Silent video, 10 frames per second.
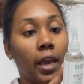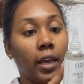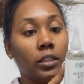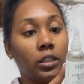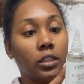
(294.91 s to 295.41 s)

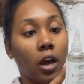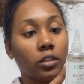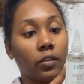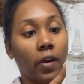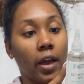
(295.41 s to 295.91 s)
and
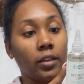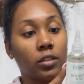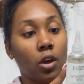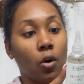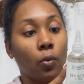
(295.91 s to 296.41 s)
detoxifies
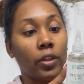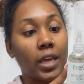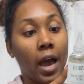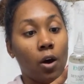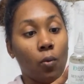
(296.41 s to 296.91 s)

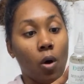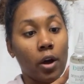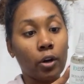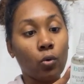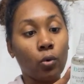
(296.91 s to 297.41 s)
without
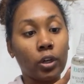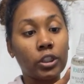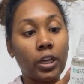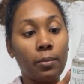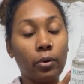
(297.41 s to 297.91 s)
water or
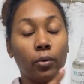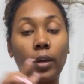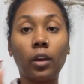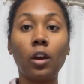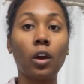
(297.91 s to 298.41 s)
shampooing.